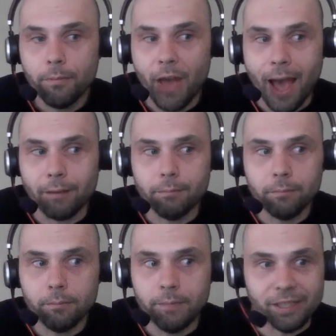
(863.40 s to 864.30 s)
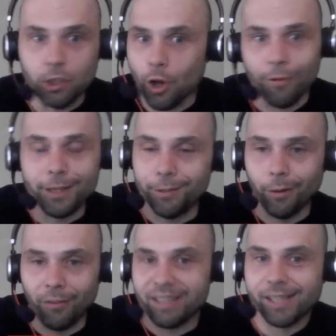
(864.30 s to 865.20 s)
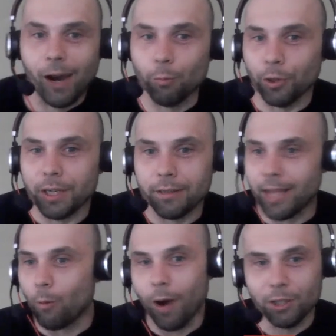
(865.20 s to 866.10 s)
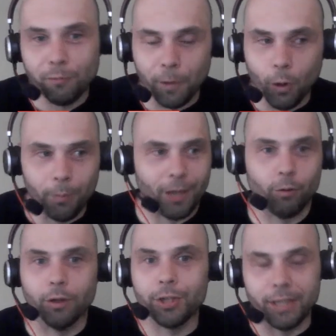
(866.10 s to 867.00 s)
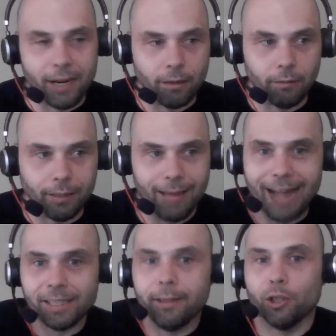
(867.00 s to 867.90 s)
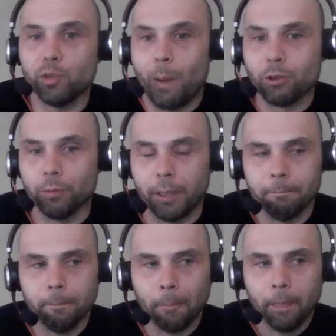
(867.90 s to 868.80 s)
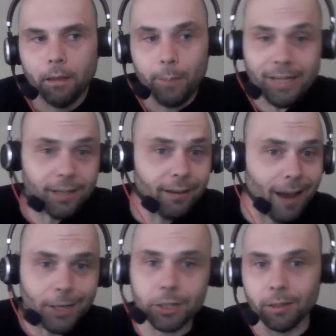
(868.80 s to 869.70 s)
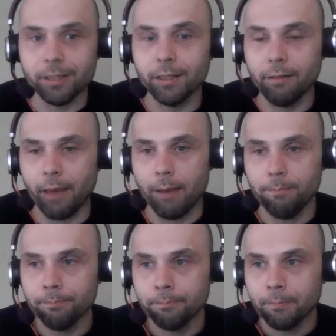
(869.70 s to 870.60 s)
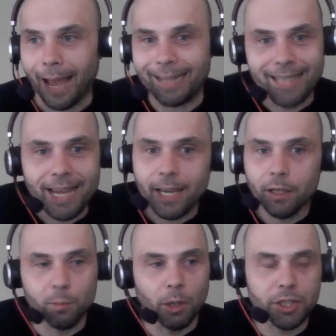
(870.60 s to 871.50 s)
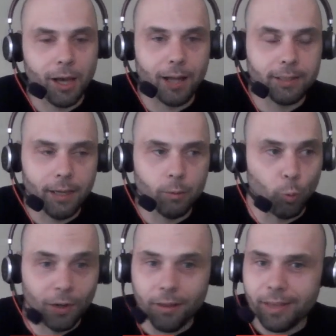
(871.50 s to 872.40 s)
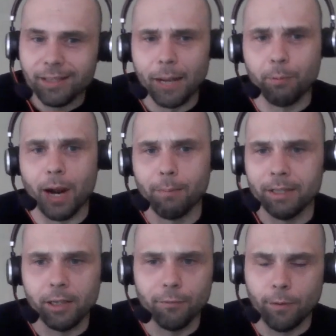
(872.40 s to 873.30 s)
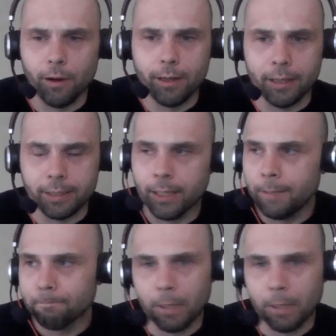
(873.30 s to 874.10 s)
that this is all they do. They scout rookies, they watch film, they crunch data. Like that's their specialty. Basically, I just listen to them. I take in as much content. One of the things I pride myself on is,